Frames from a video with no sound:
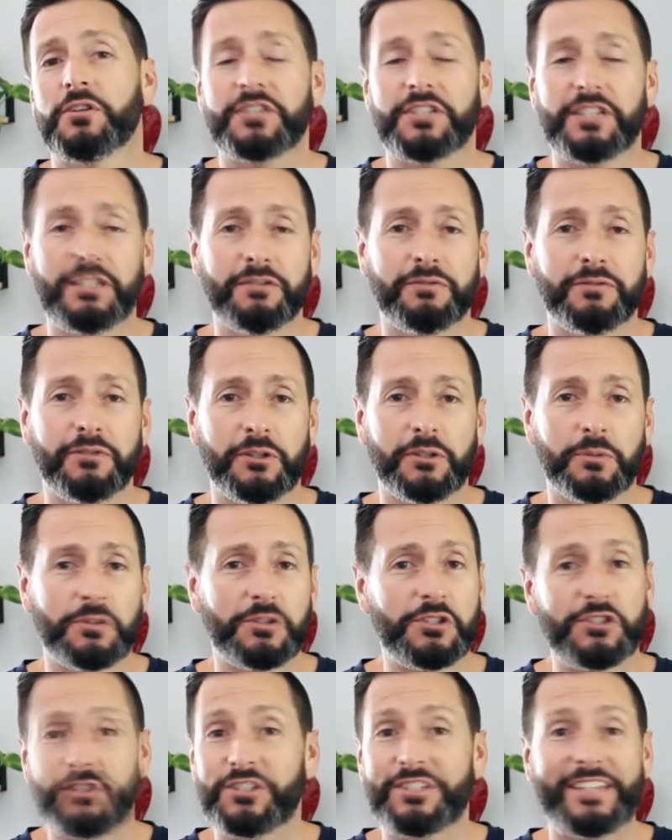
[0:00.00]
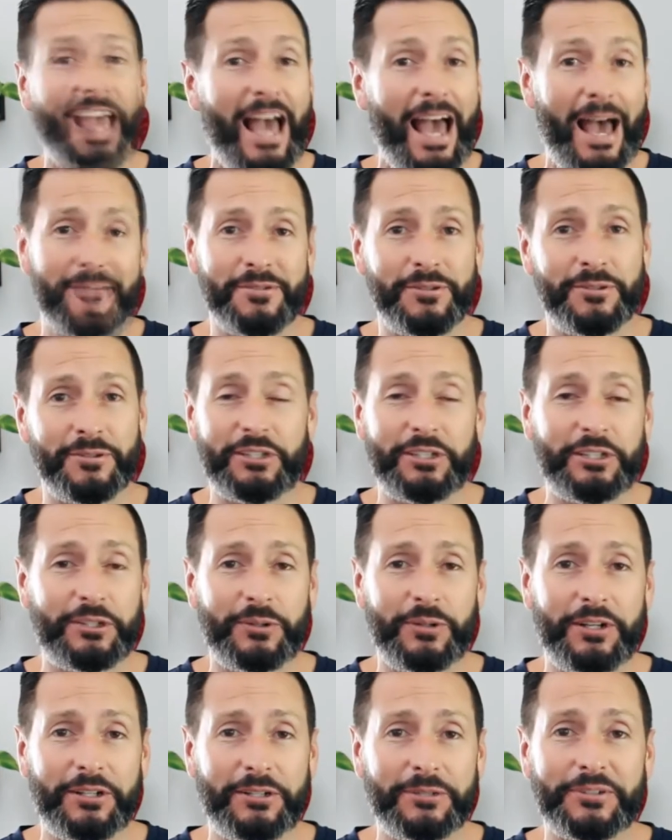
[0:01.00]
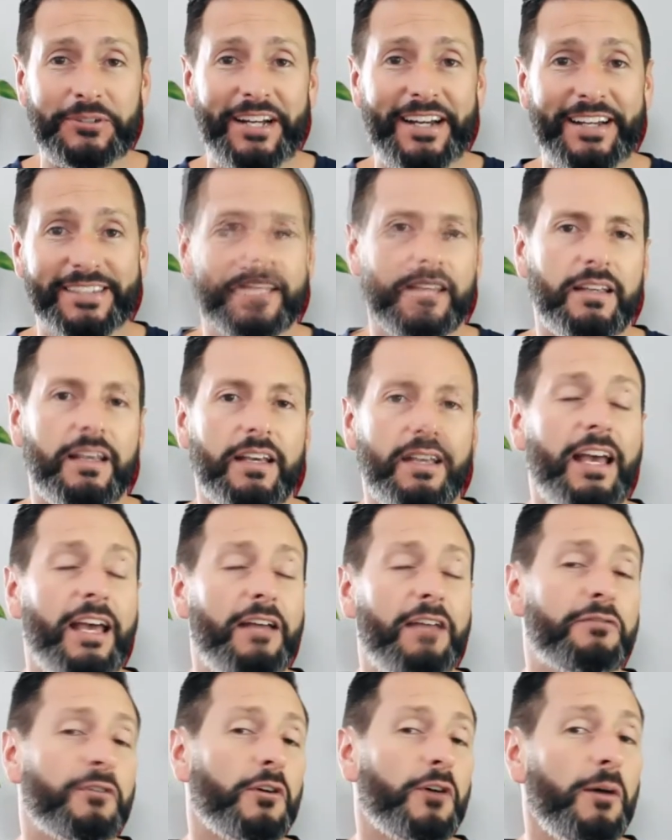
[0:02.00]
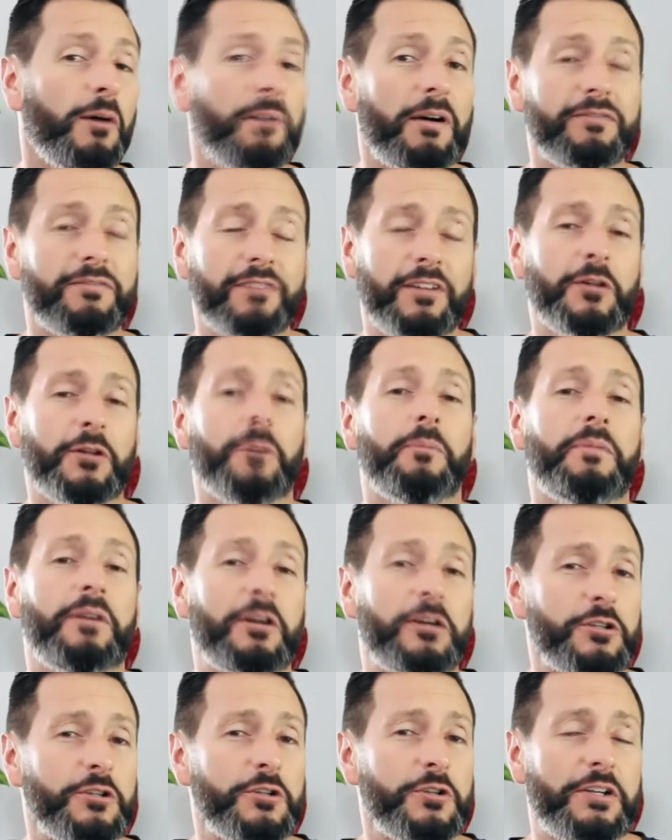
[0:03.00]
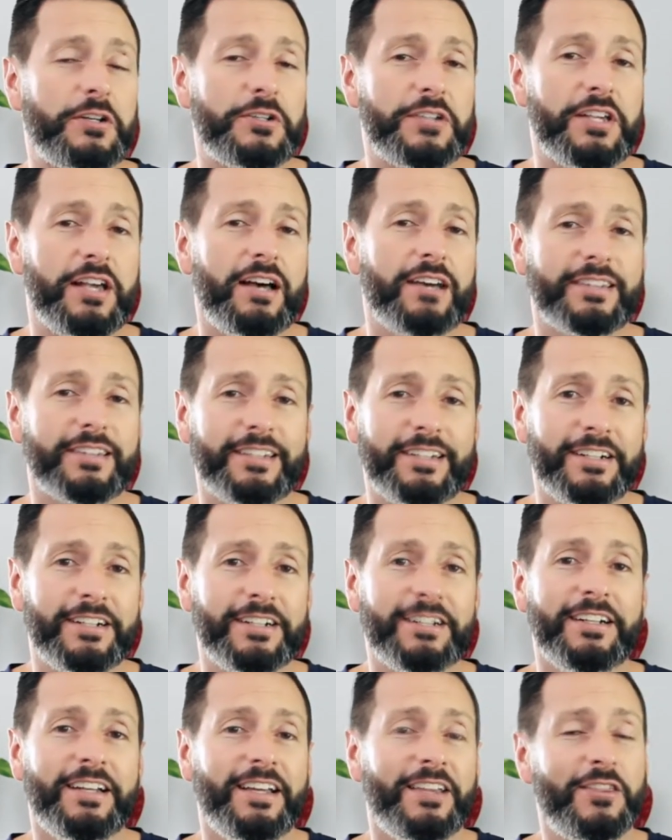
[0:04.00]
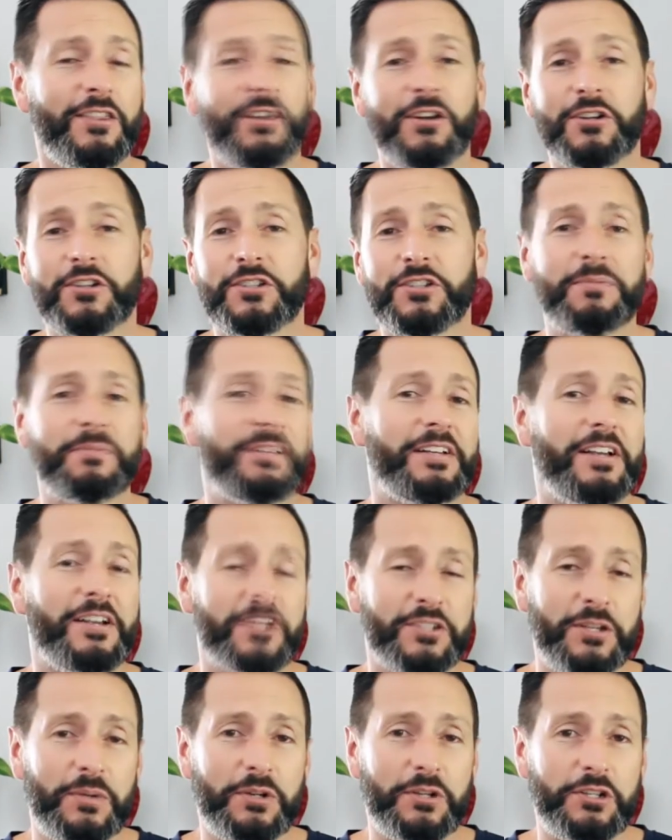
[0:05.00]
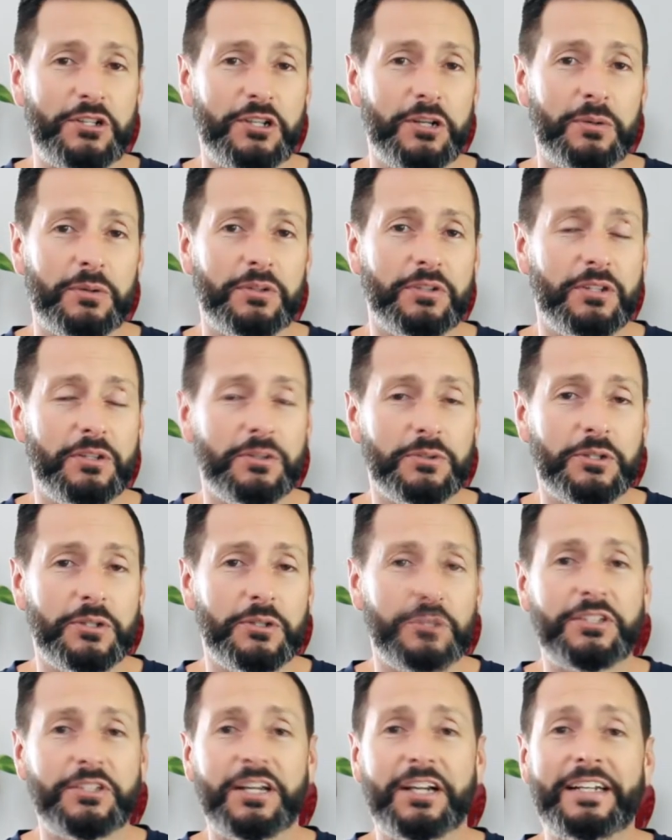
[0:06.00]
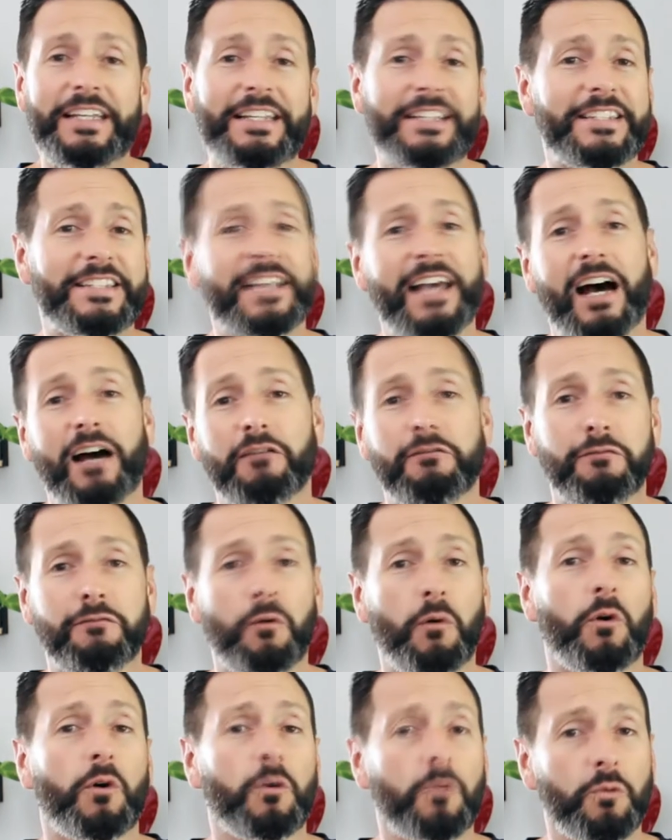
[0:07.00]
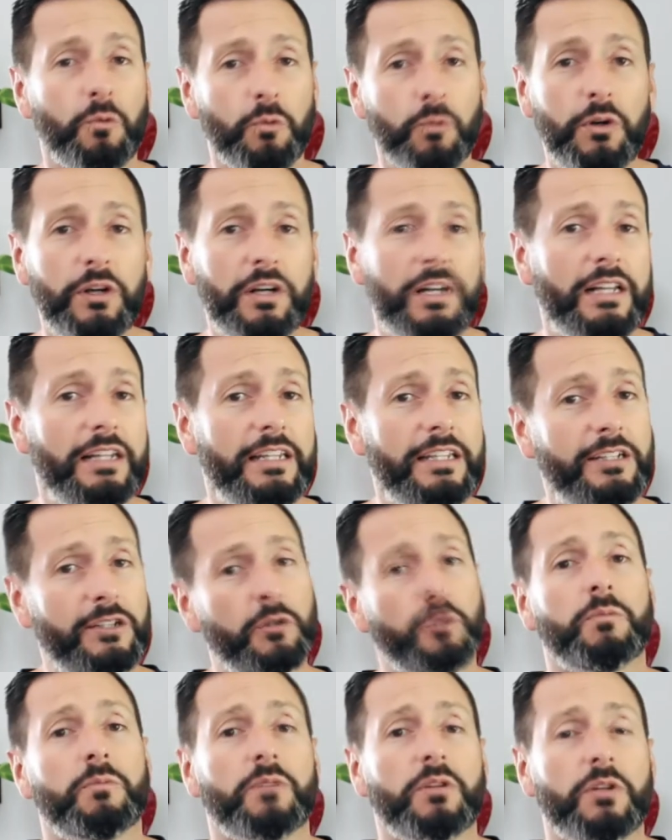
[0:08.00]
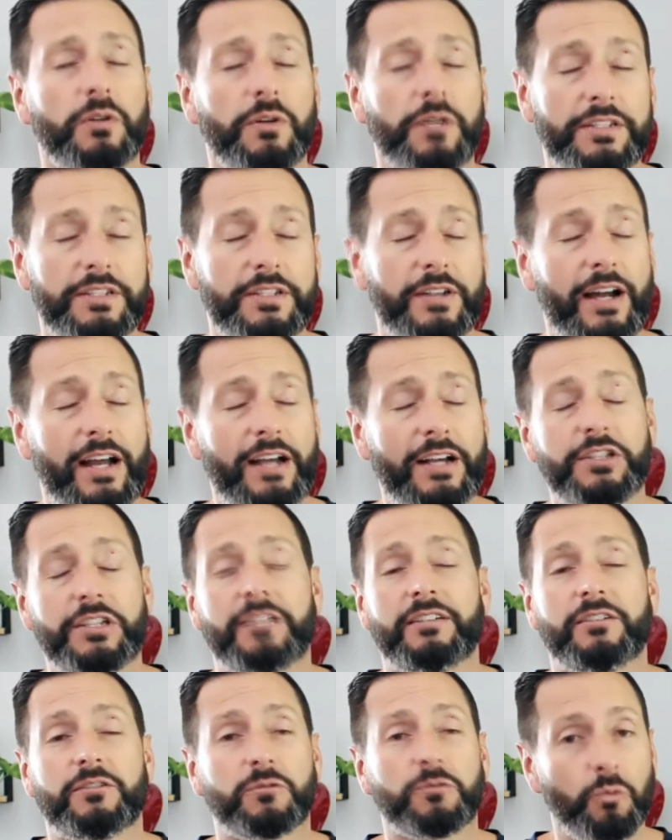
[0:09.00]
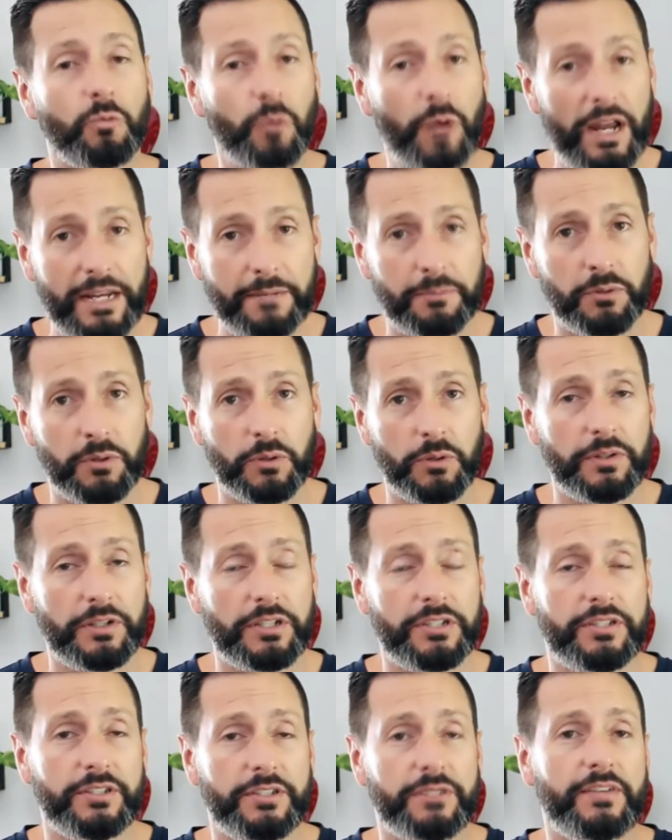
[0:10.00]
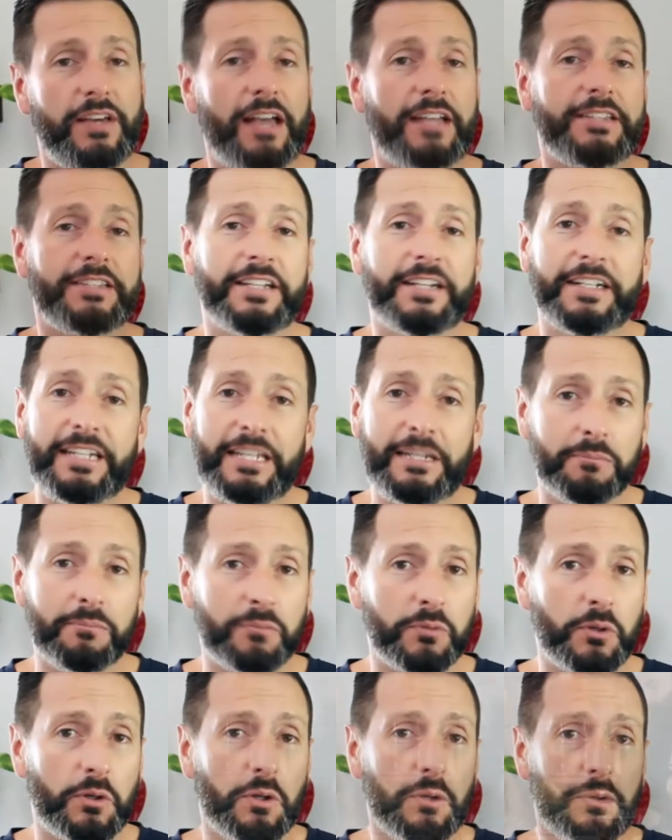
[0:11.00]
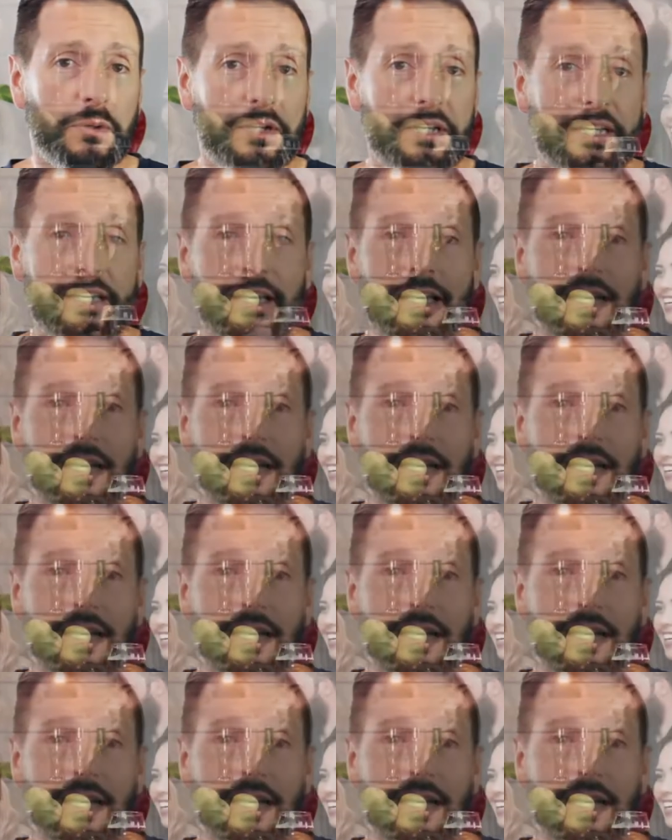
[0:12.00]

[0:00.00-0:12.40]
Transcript: Seafood, which is just absolutely incredible, guys. And for all my fellow beer drinkers out there, there's something else I want to share with you too. Dunedin's got four really cool breweries. They're actually great breweries. You've got Dunedin Brewery.